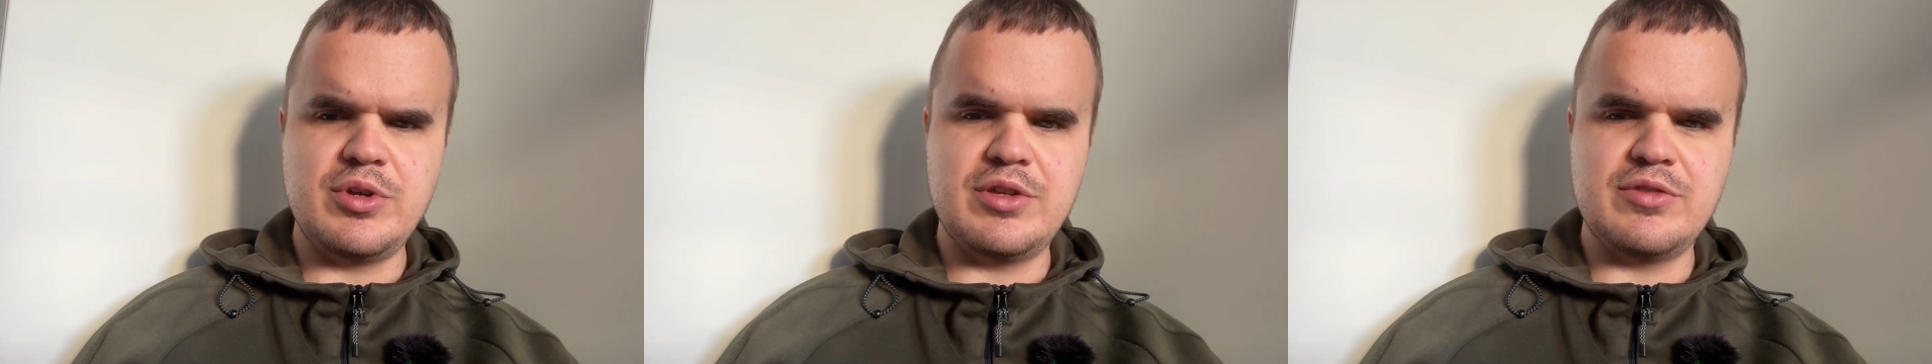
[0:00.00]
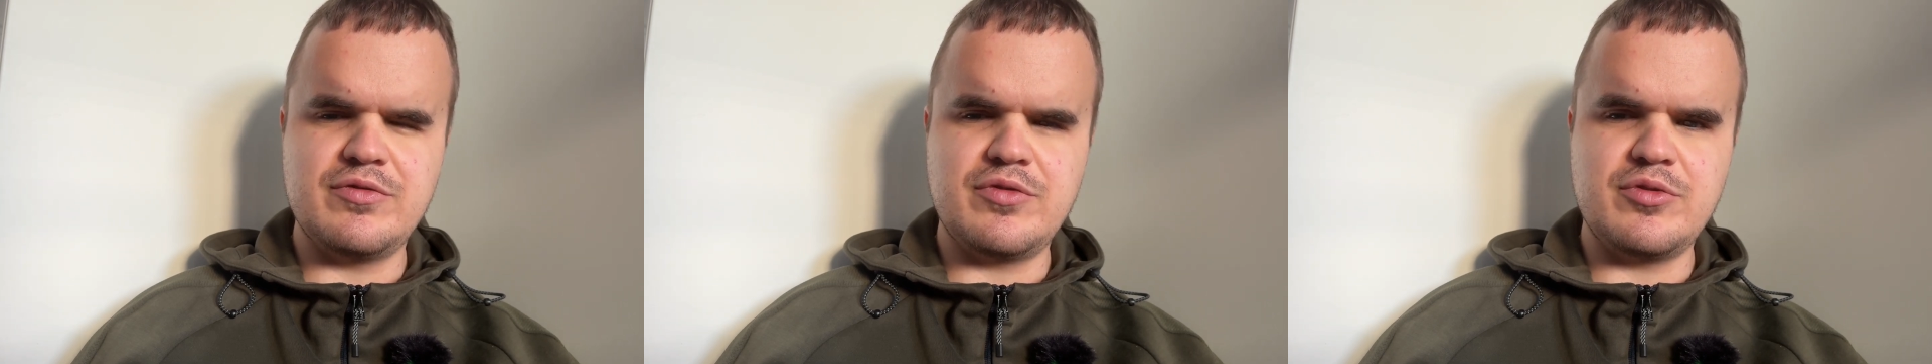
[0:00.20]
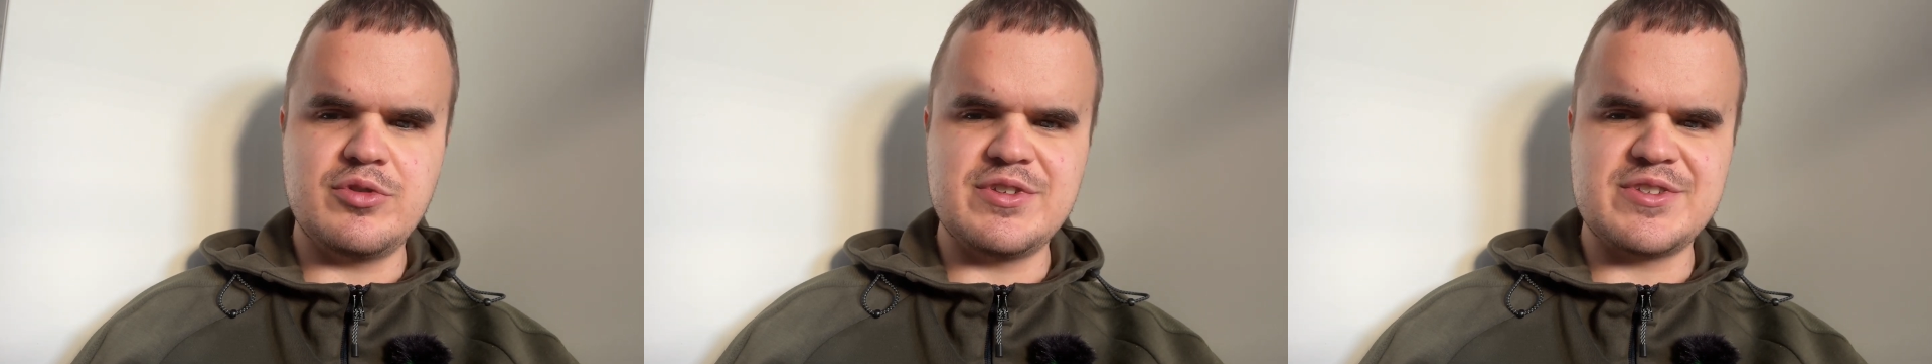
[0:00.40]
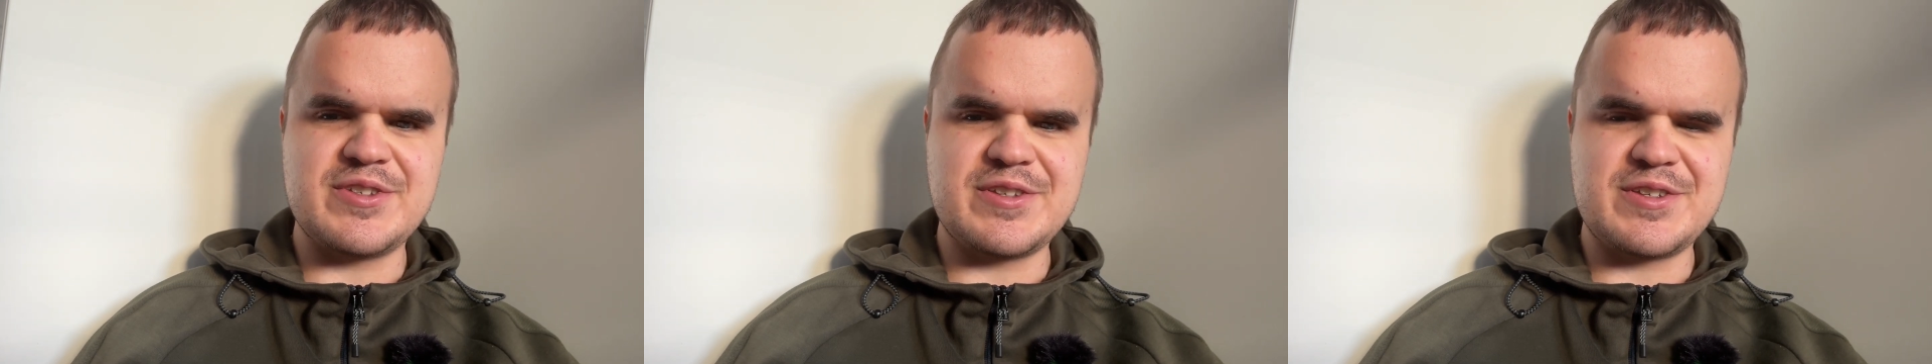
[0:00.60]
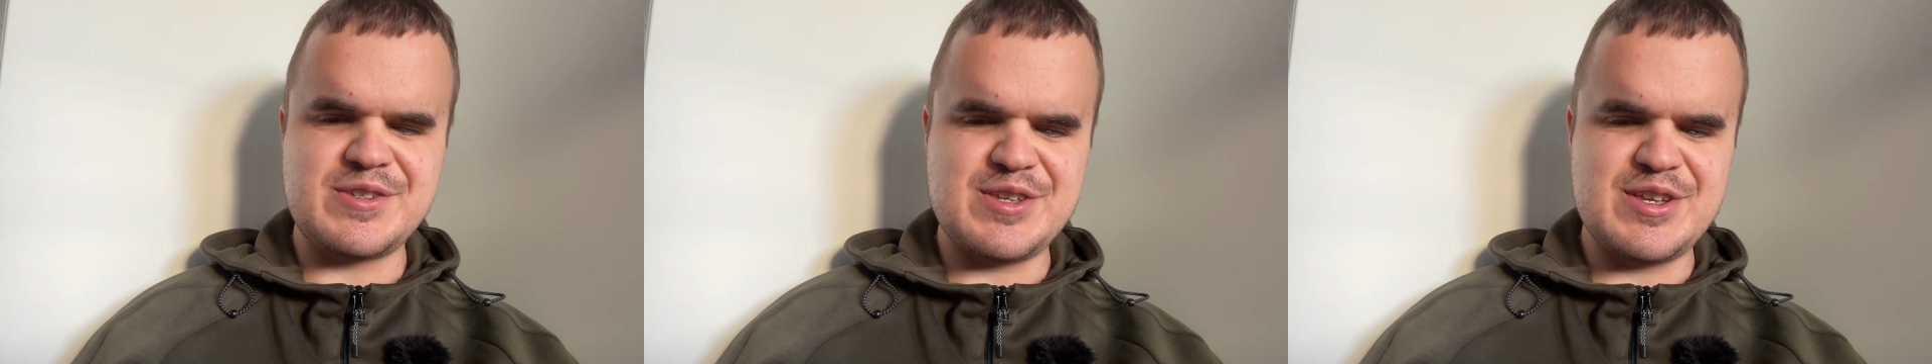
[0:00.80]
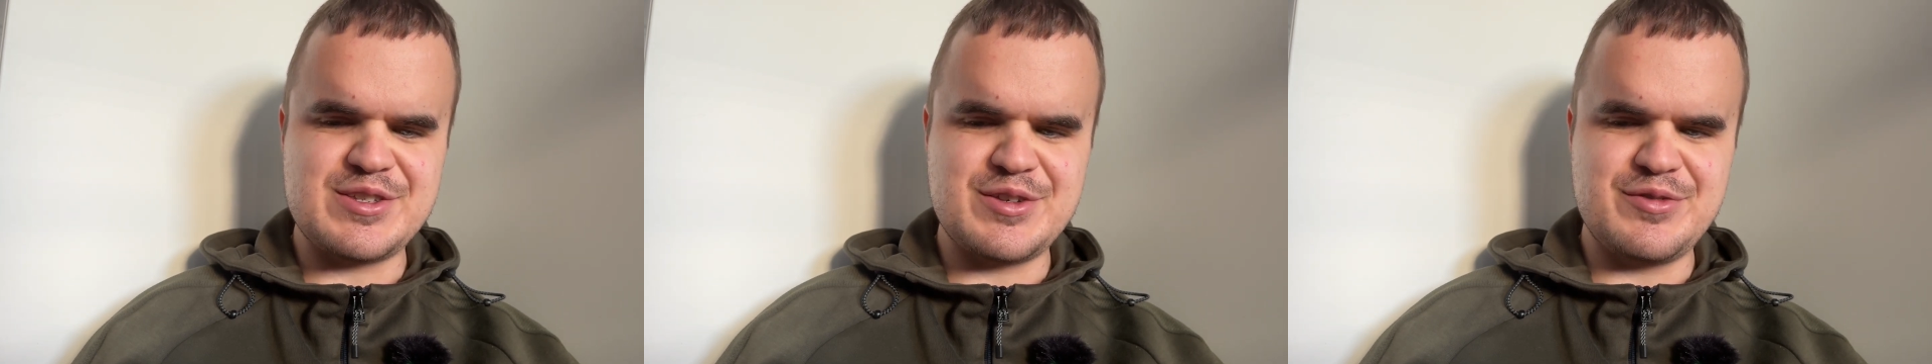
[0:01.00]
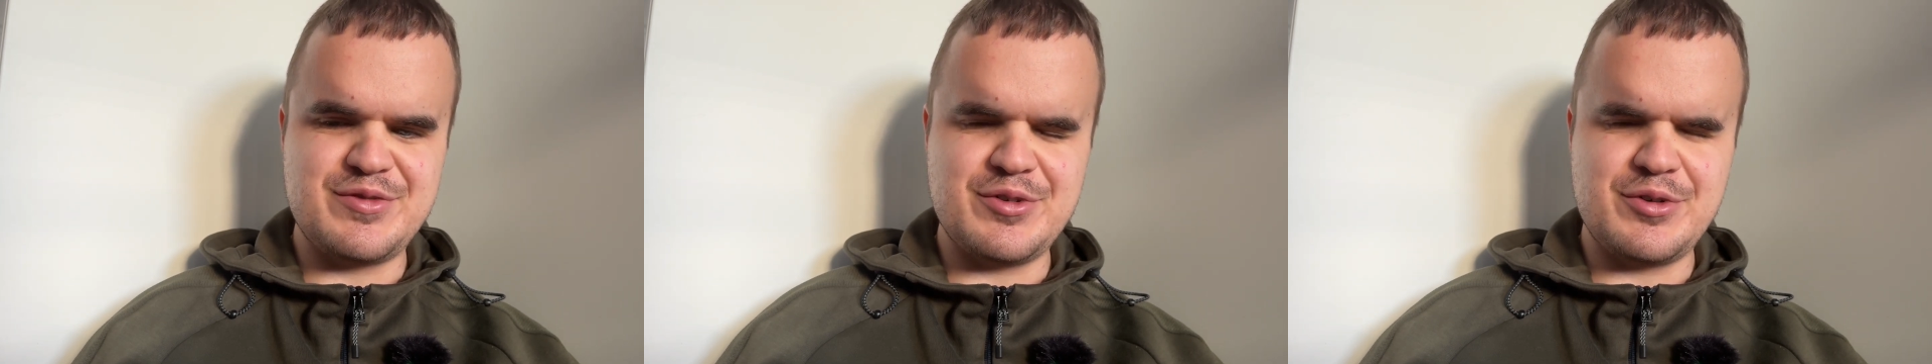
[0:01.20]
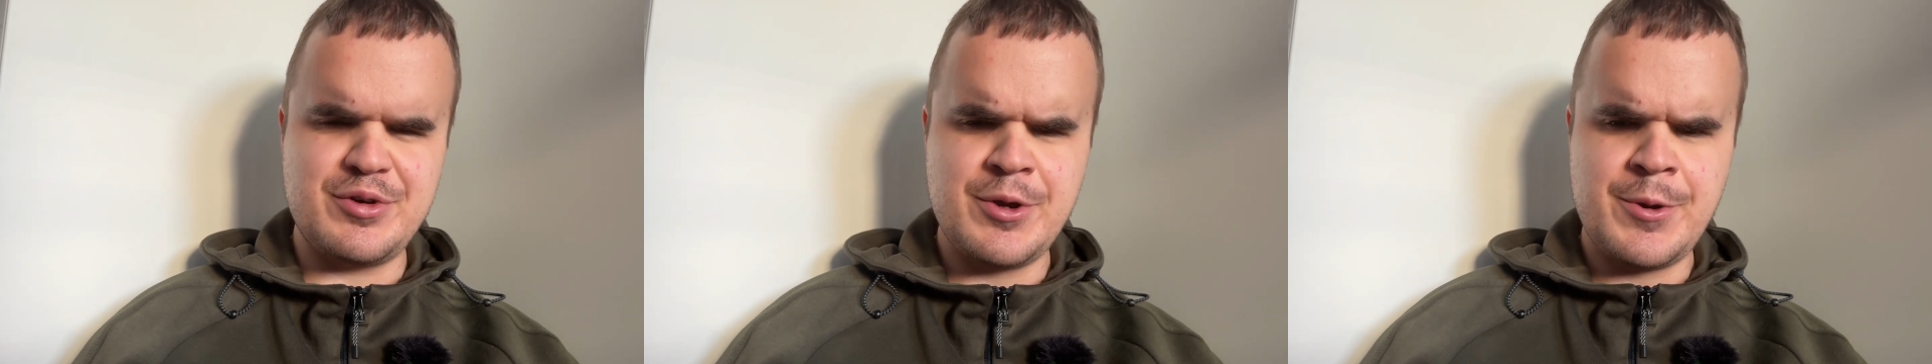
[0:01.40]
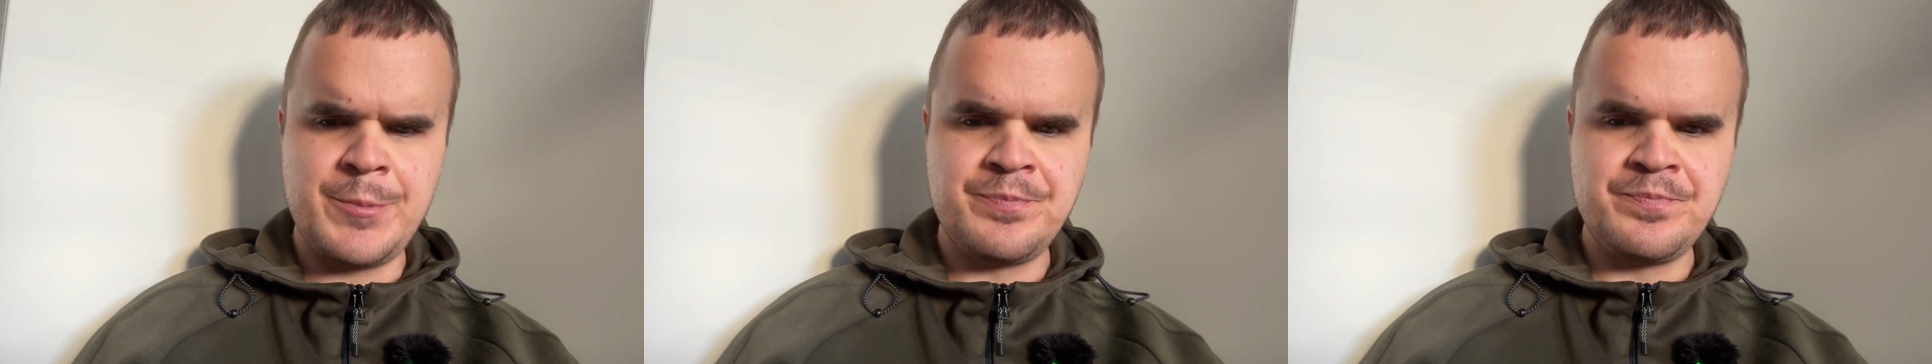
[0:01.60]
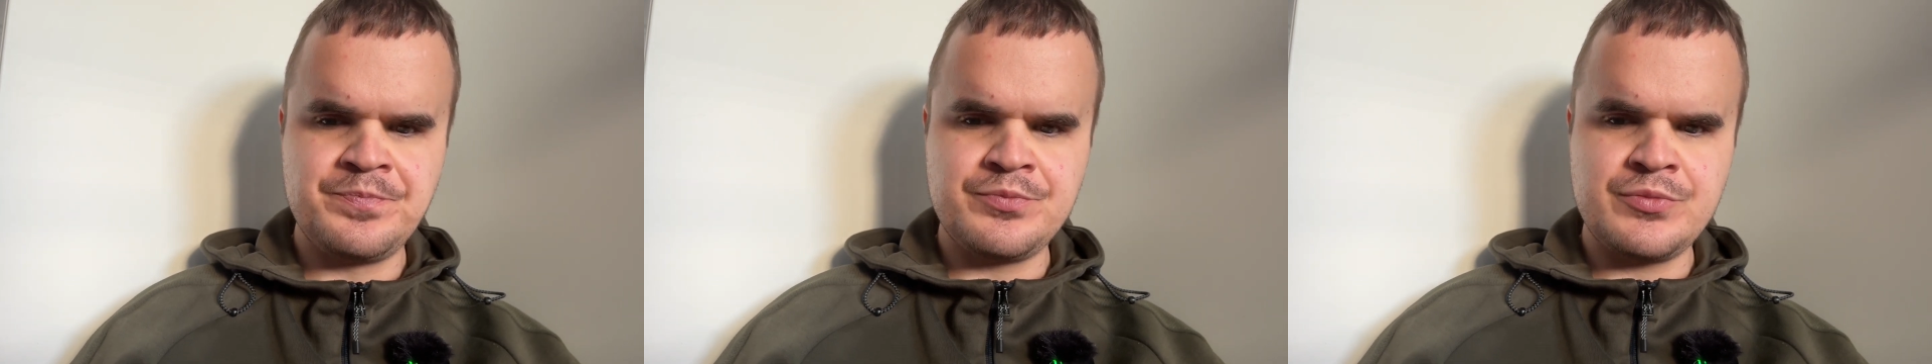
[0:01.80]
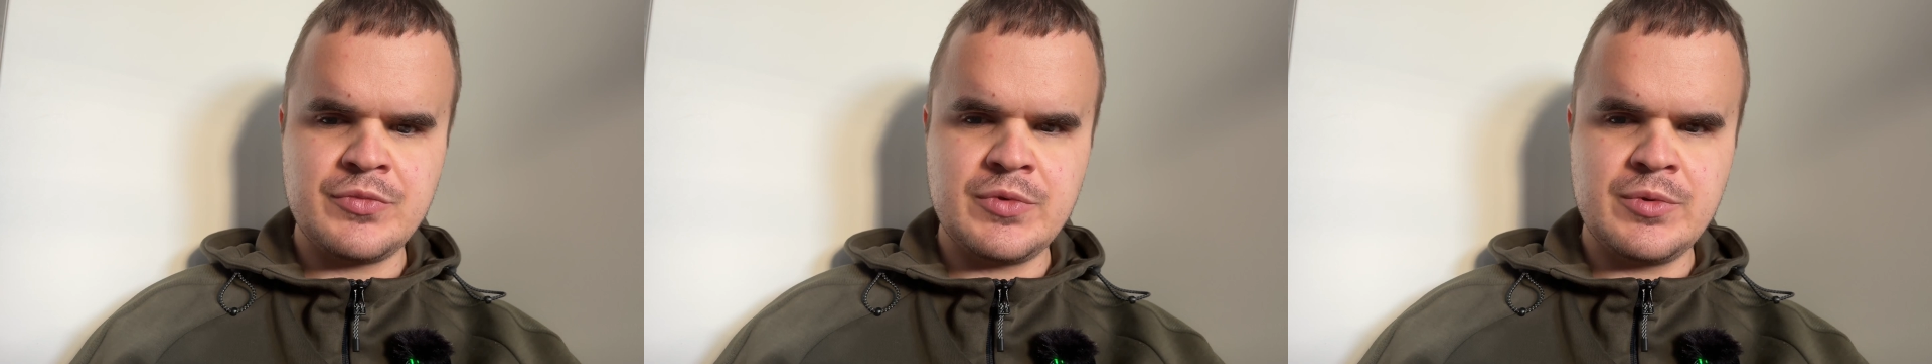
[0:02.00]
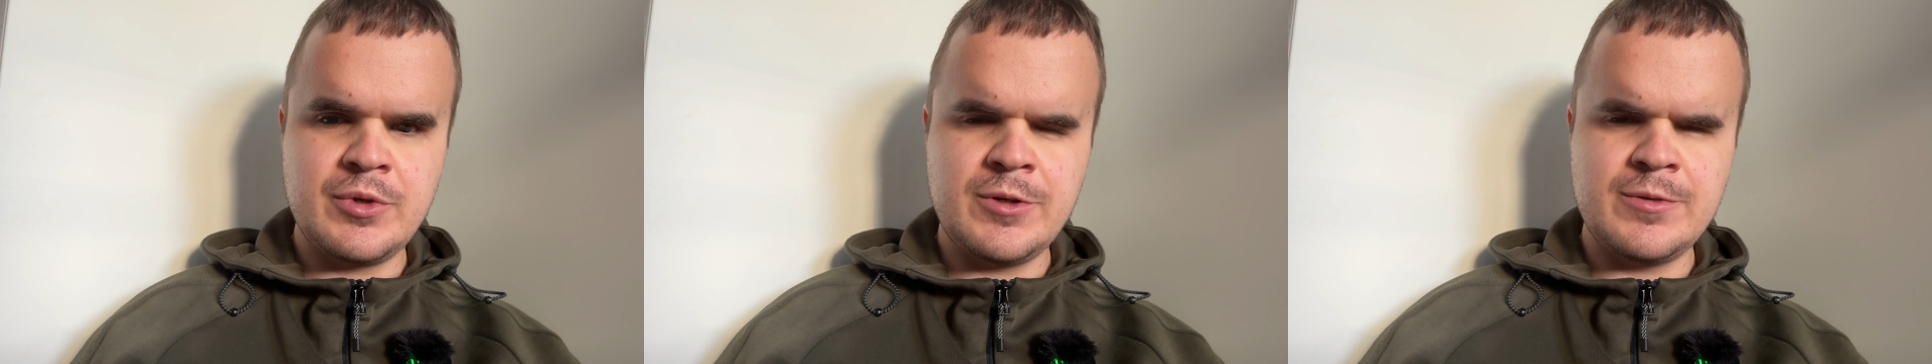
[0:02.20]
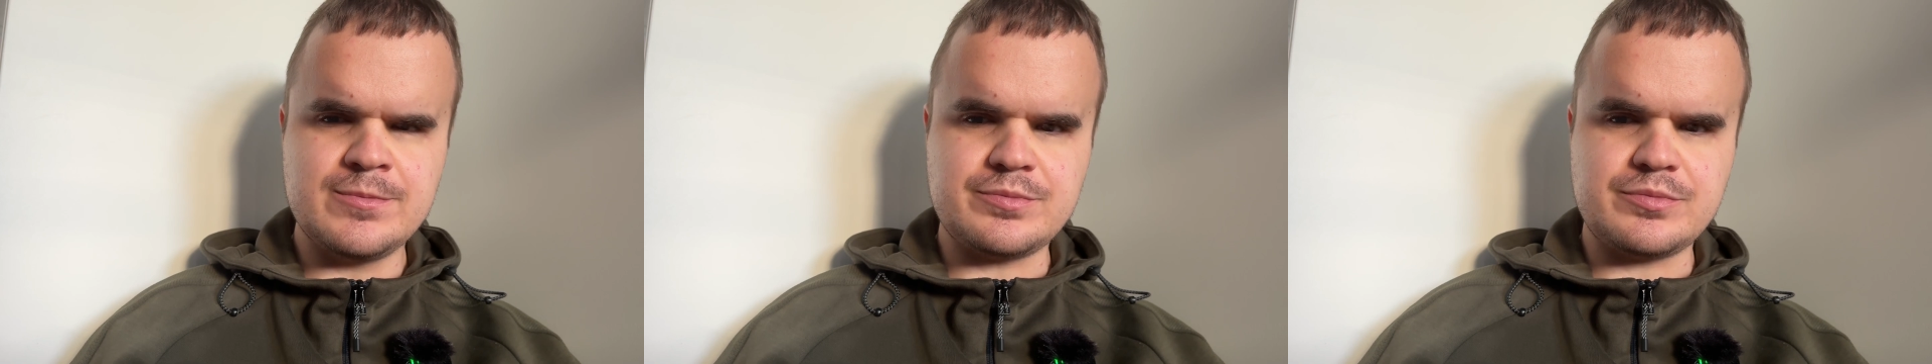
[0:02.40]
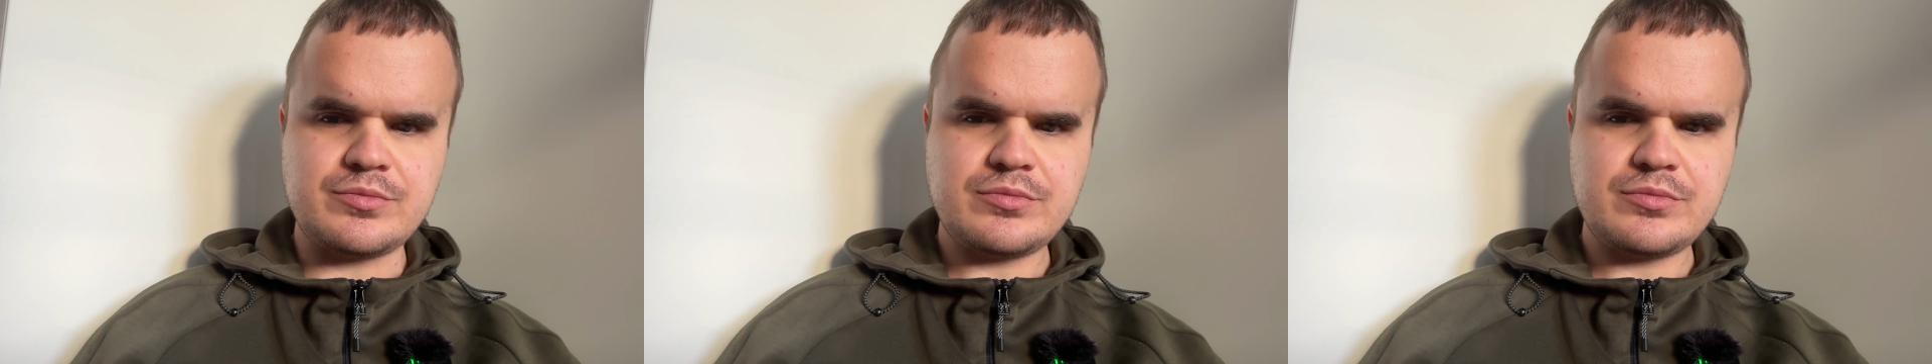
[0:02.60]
and for the success of your mm,